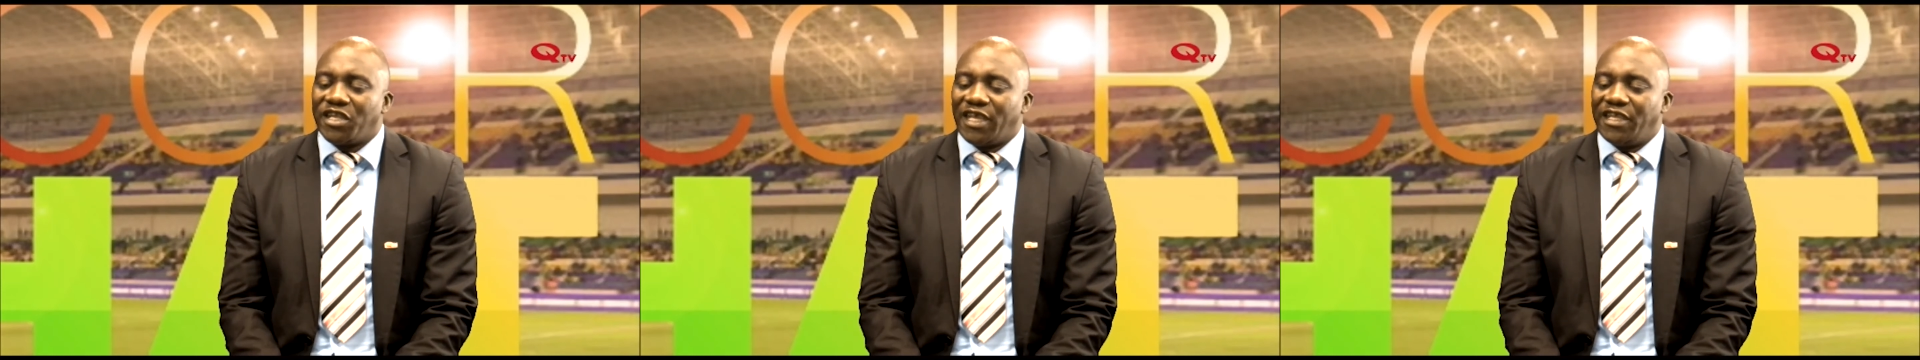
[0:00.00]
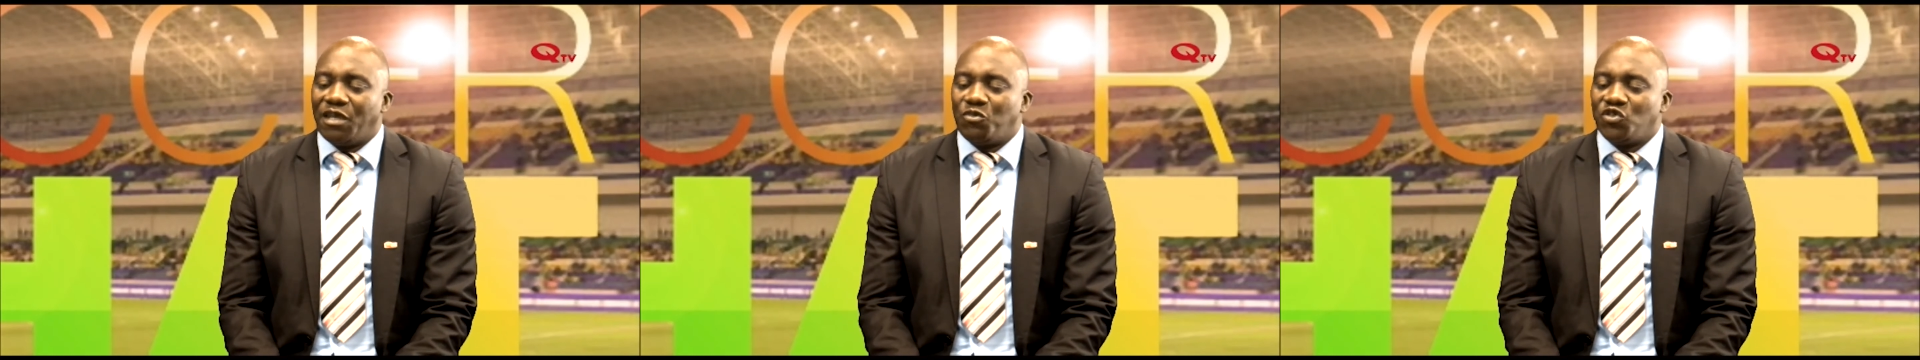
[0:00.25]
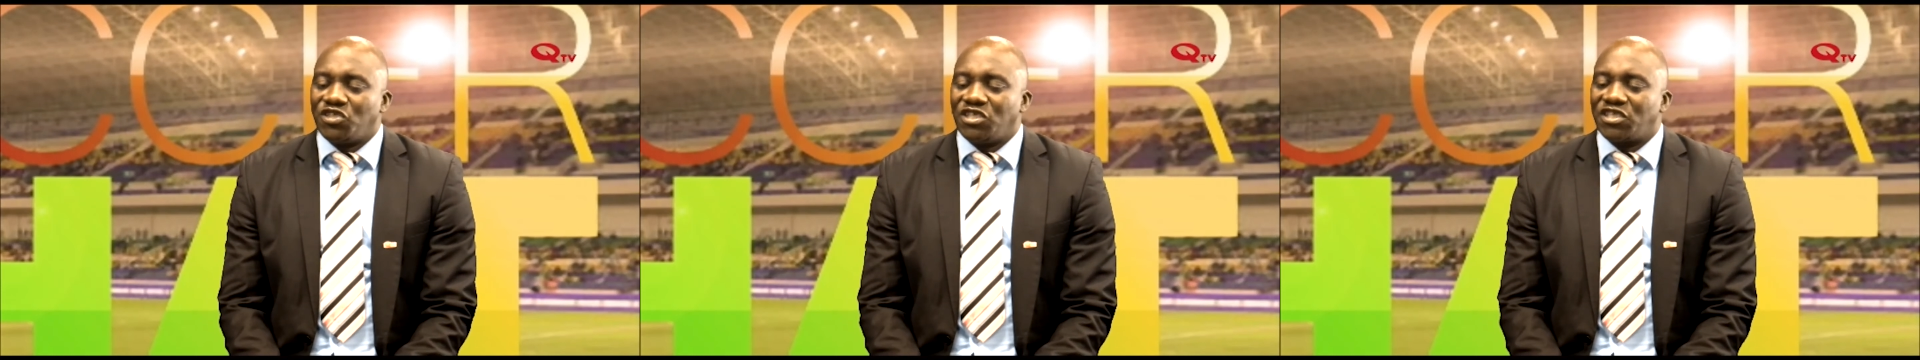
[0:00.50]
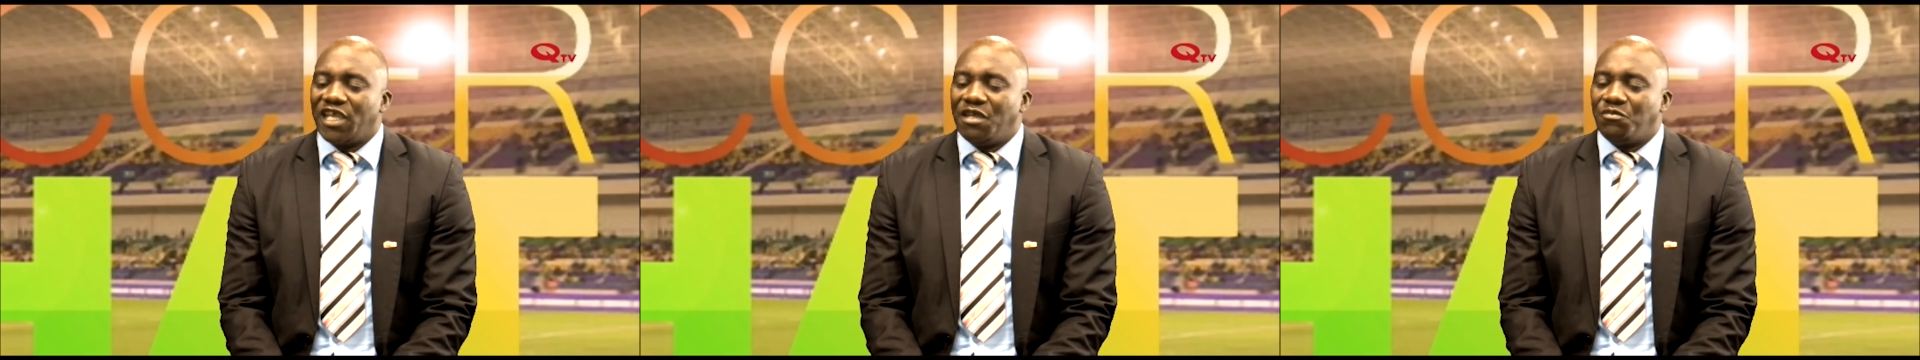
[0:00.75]
Dynamos
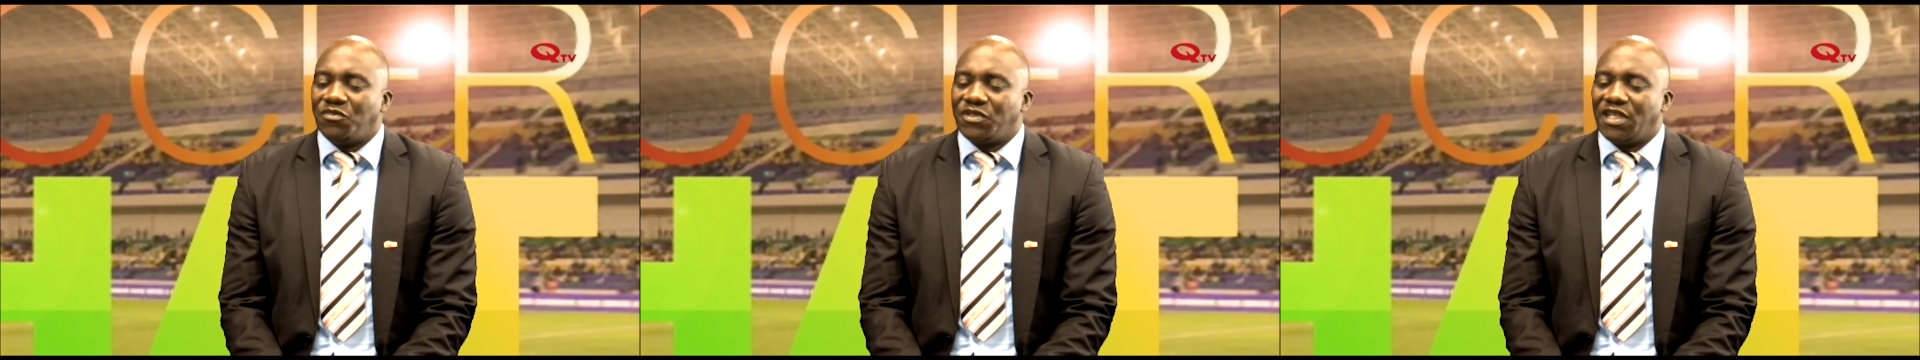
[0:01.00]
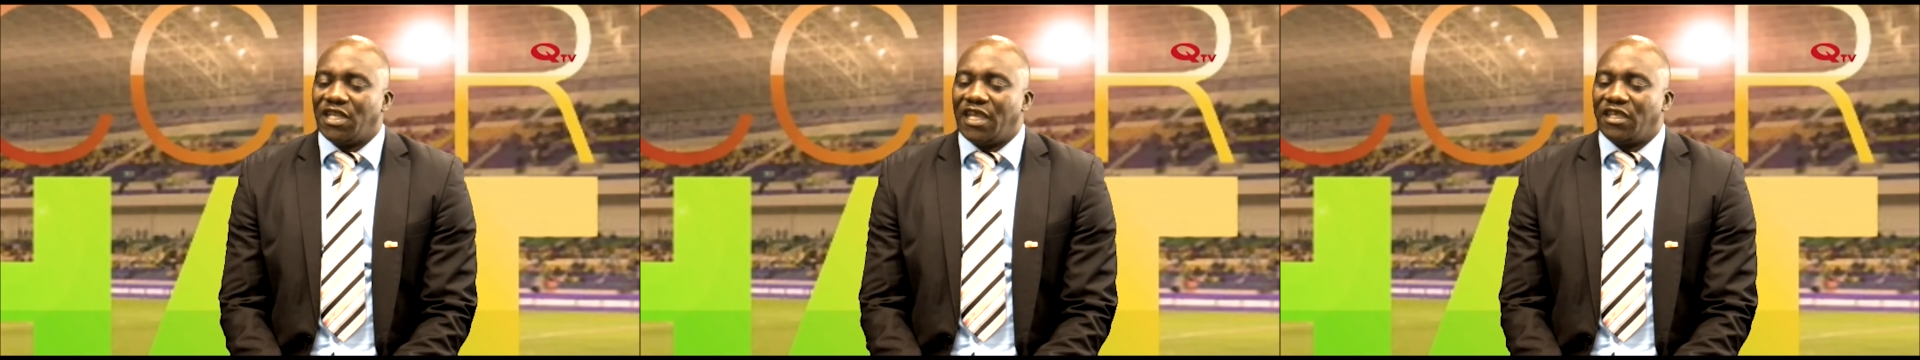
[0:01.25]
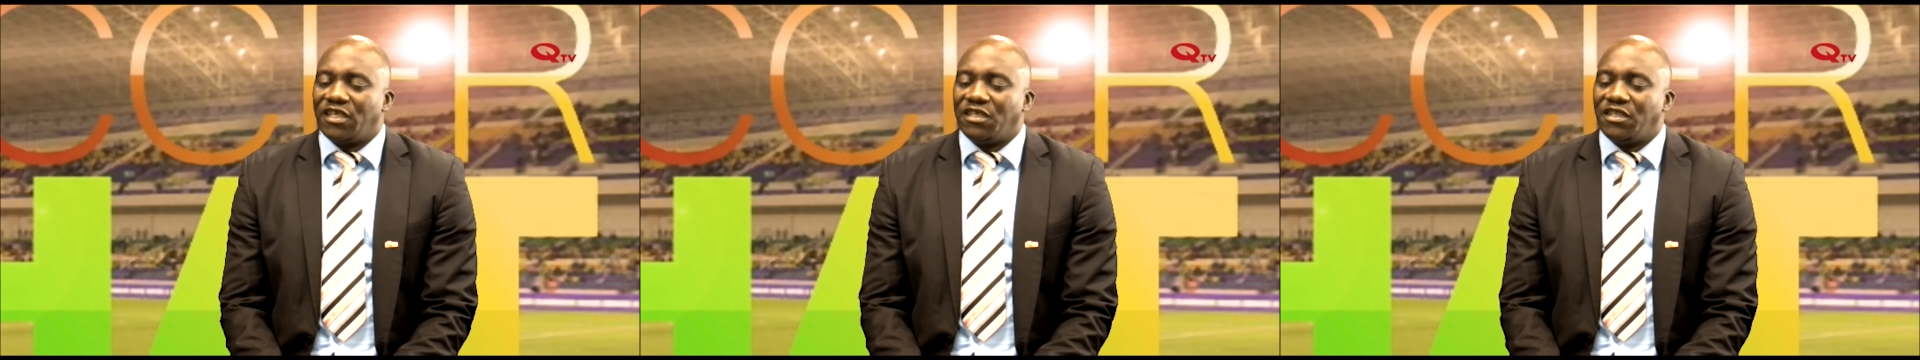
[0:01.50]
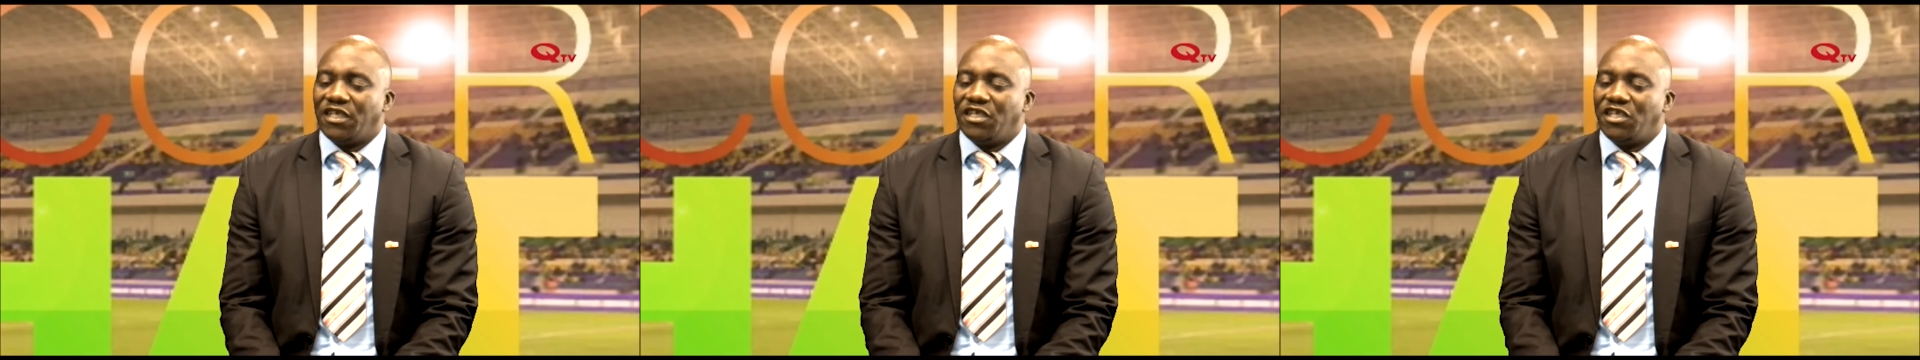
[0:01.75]
this game. Like
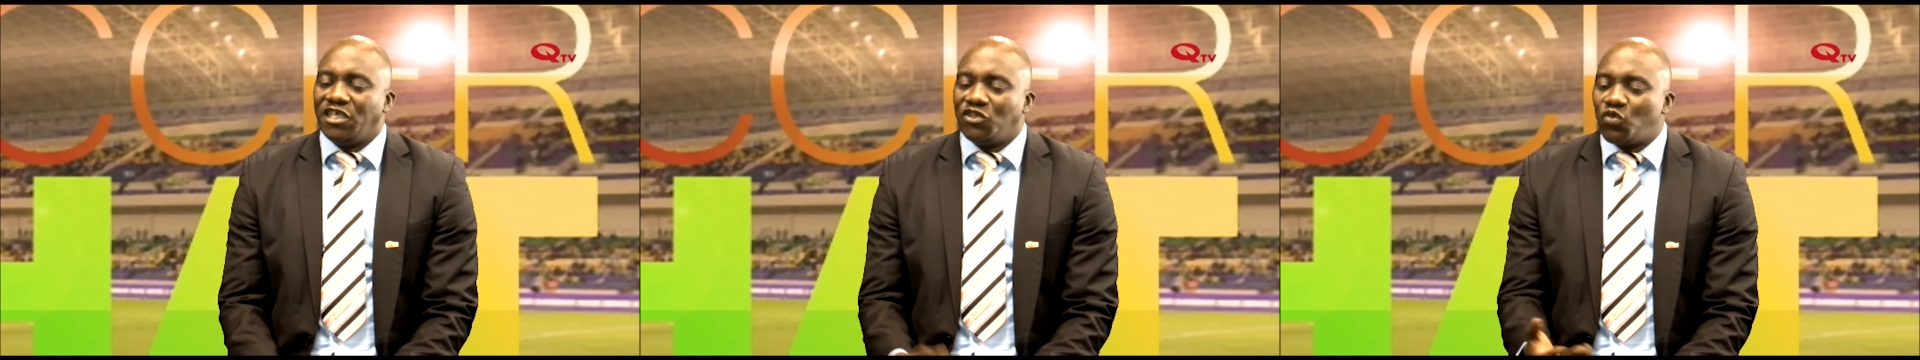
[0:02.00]
it